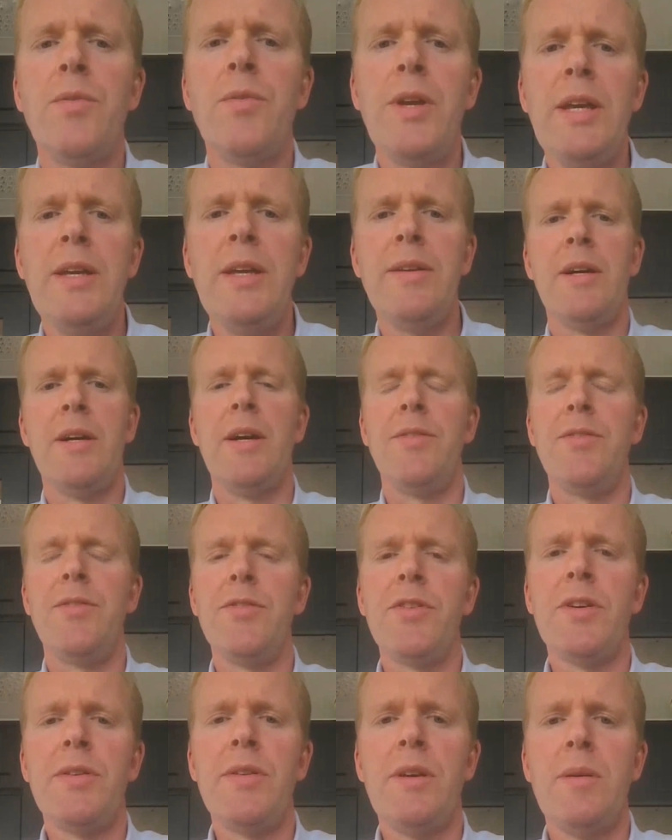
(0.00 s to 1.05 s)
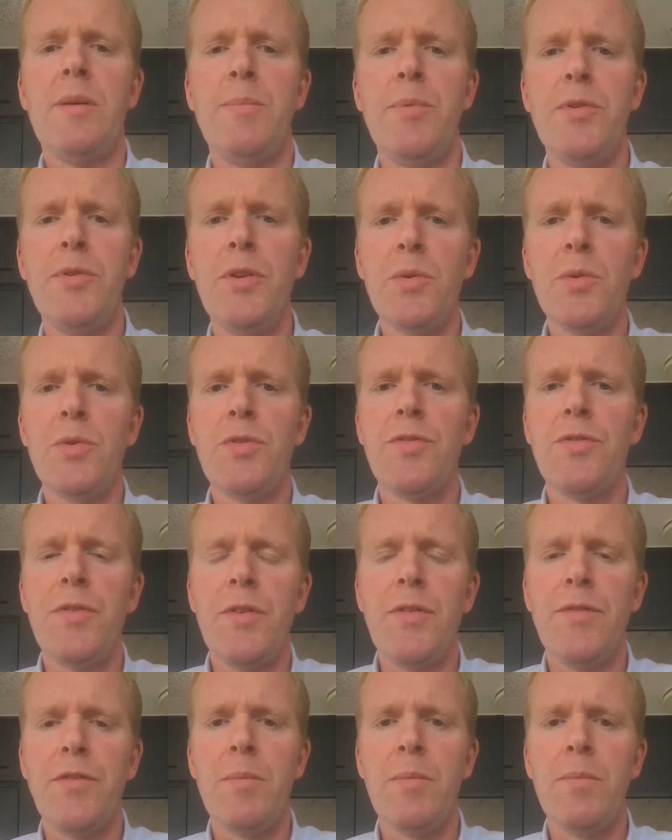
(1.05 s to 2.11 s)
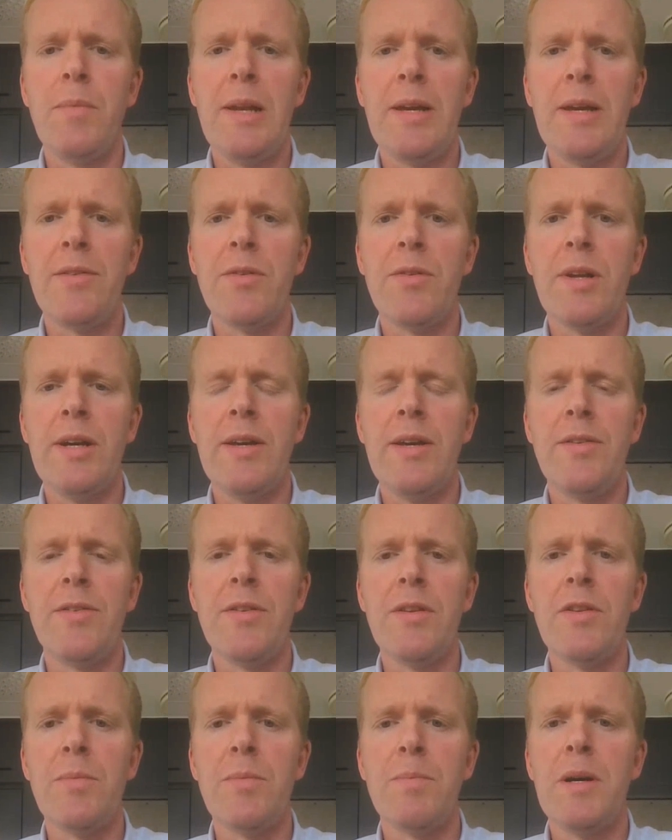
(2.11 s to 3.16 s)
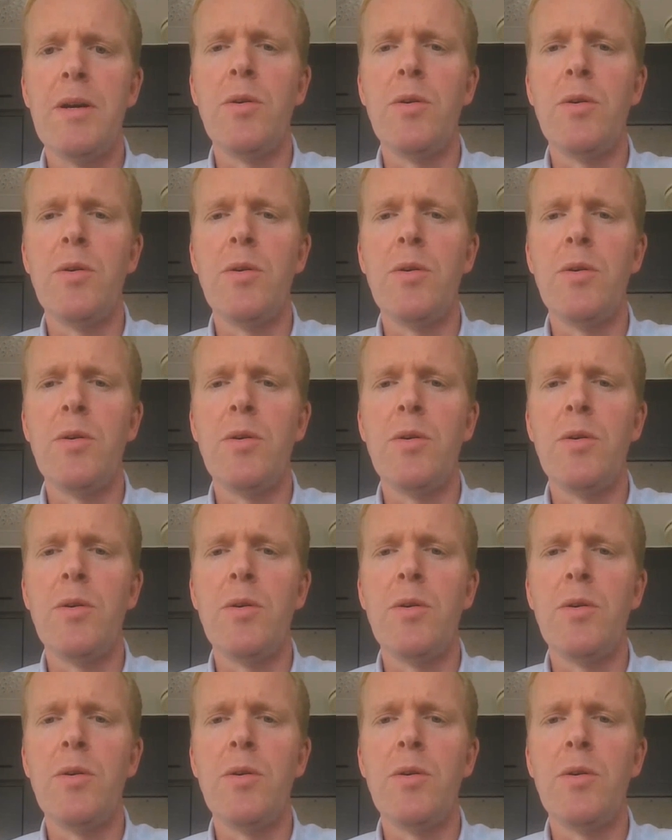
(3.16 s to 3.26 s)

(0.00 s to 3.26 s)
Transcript: Green hydrogen uh, produced from electrolysis